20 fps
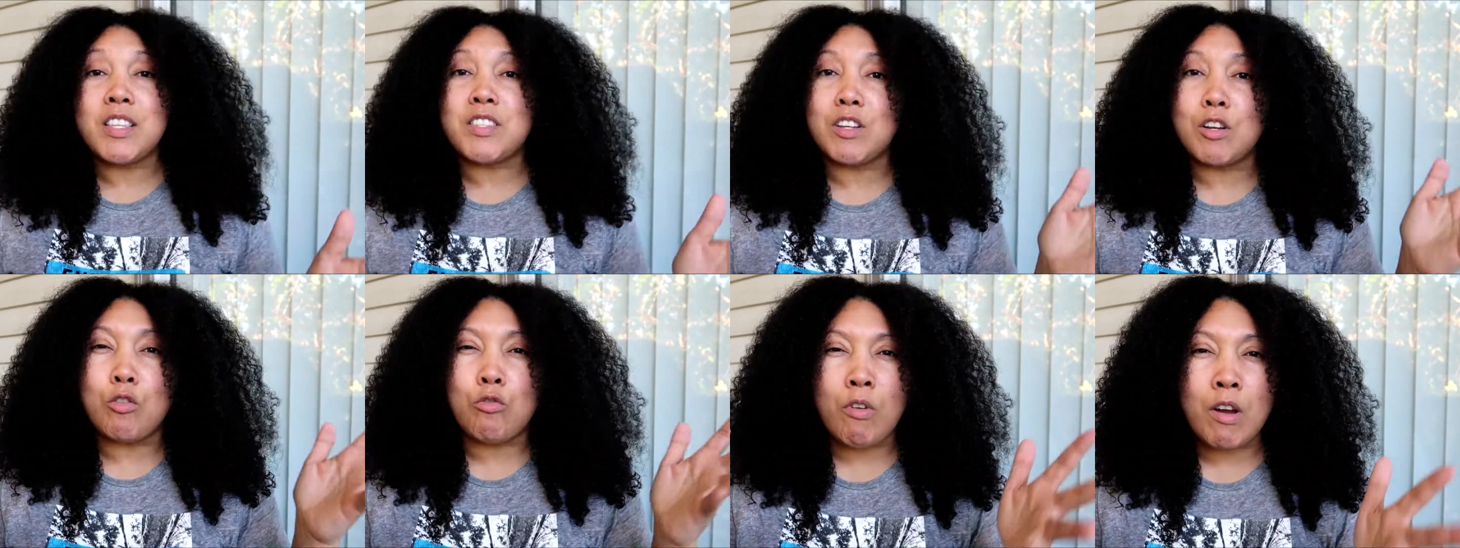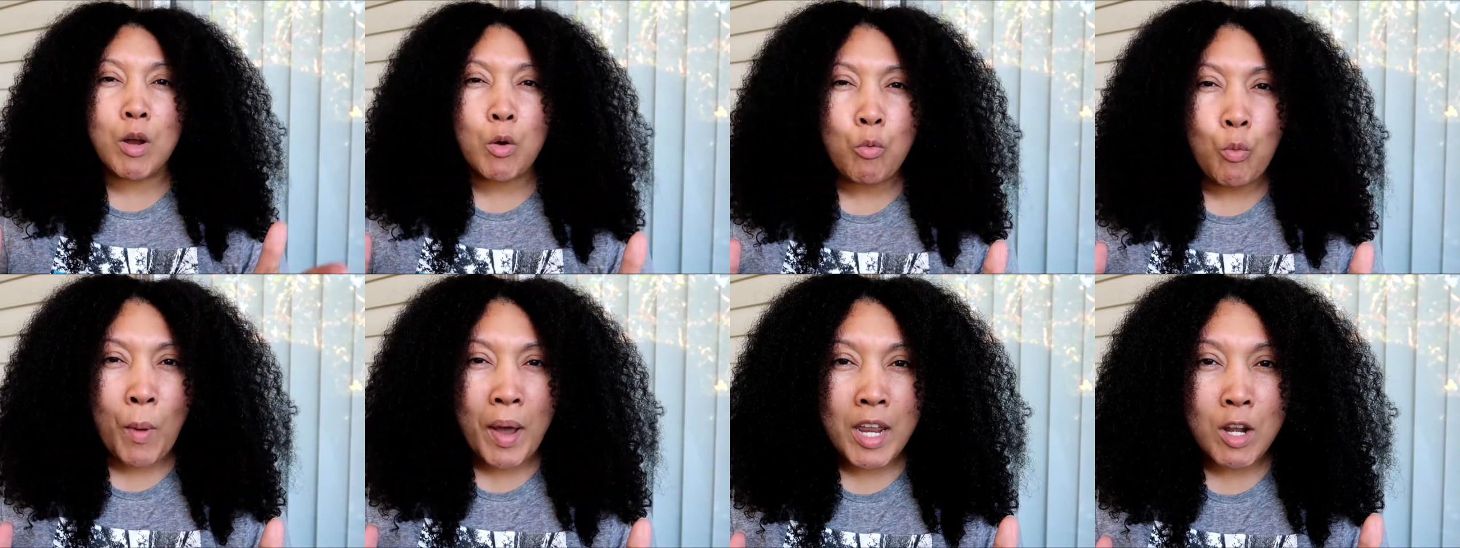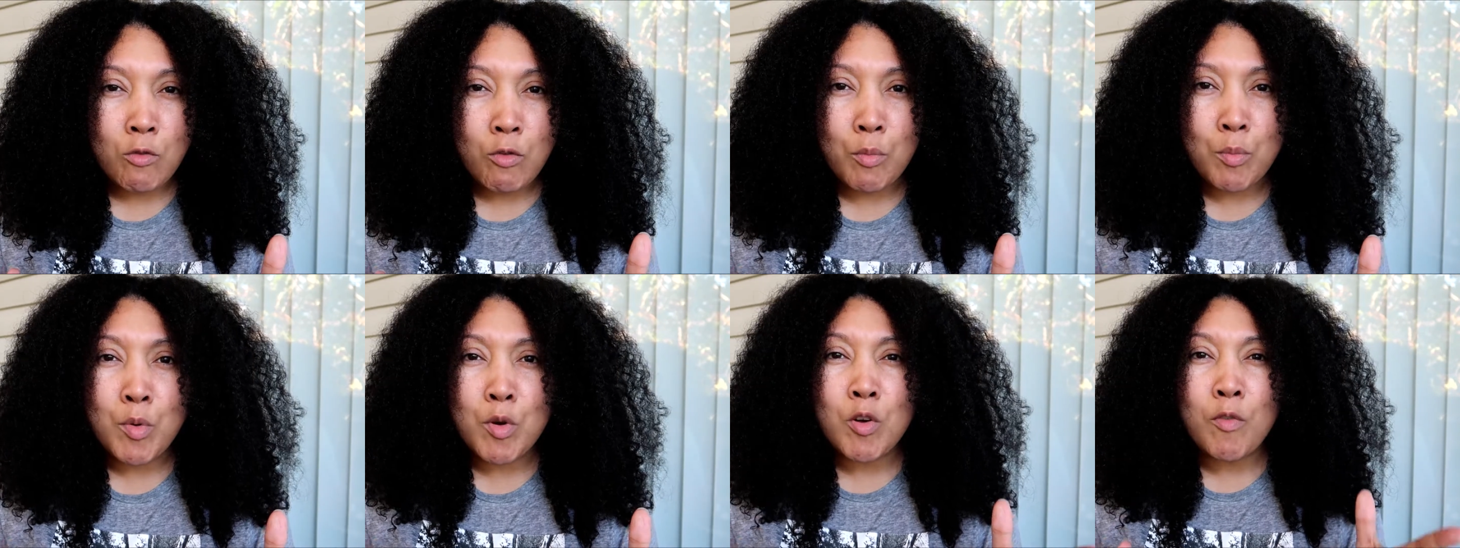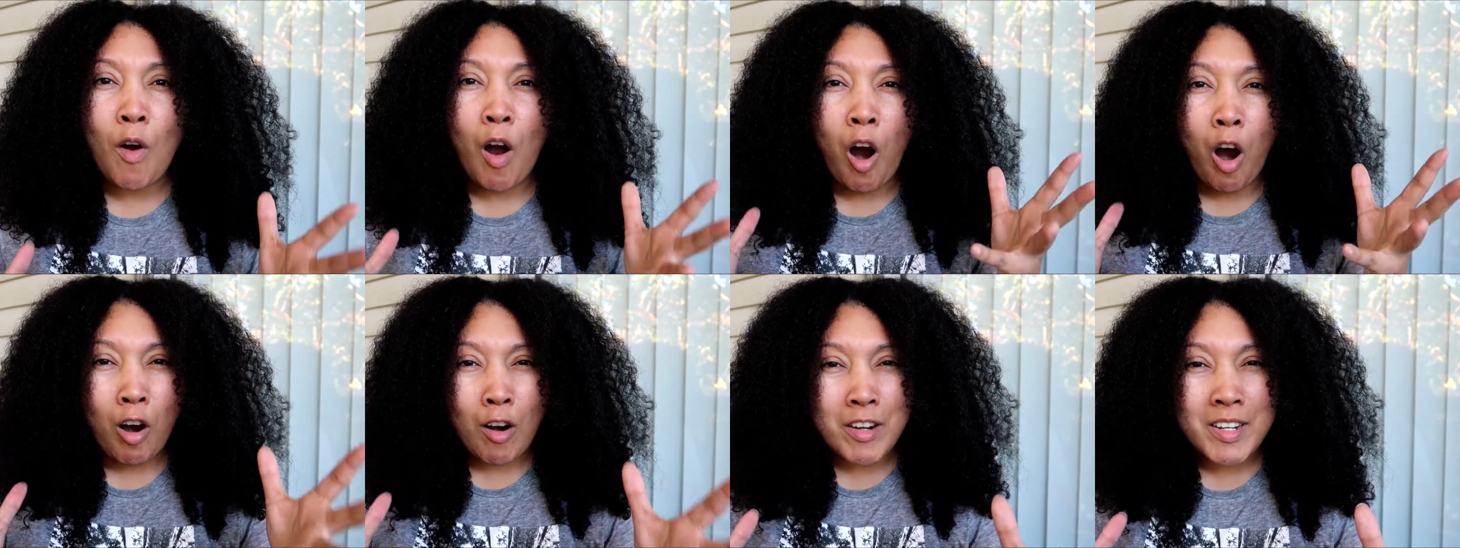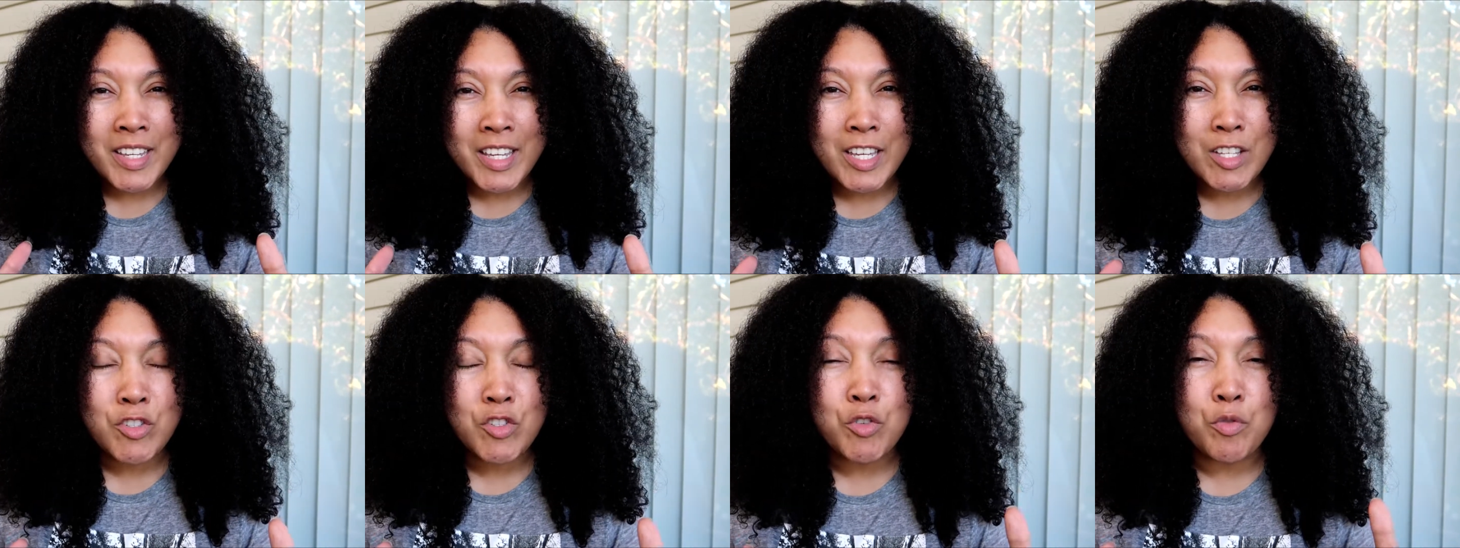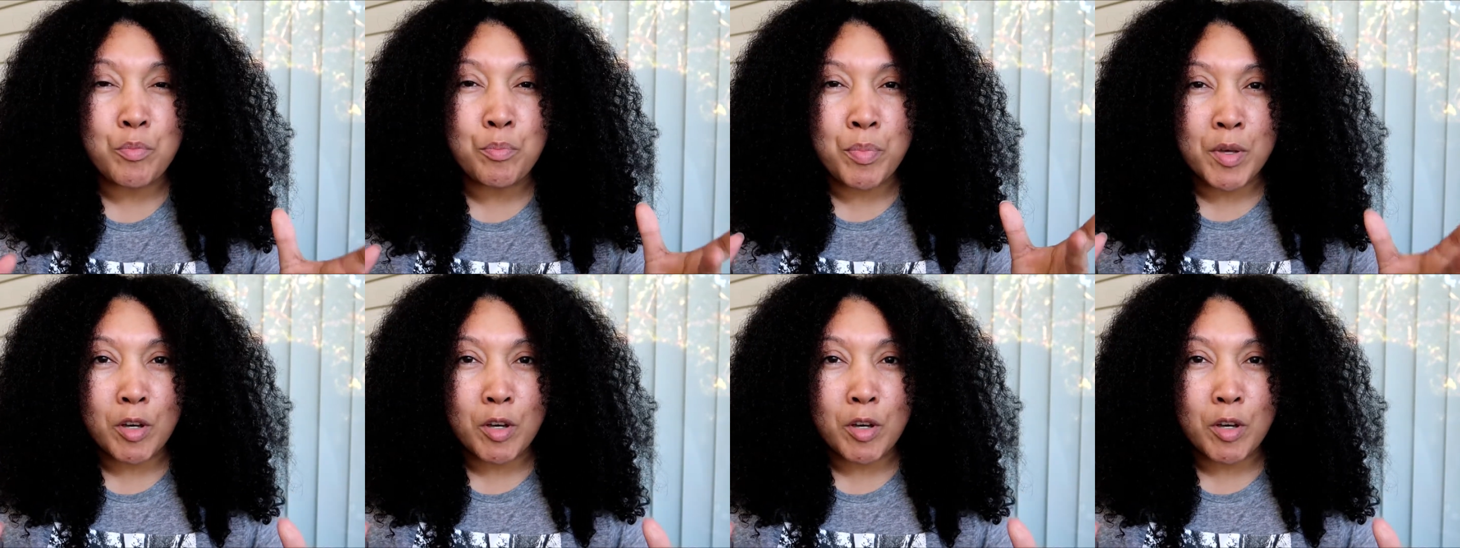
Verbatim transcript: It's a great way to remove hard to get to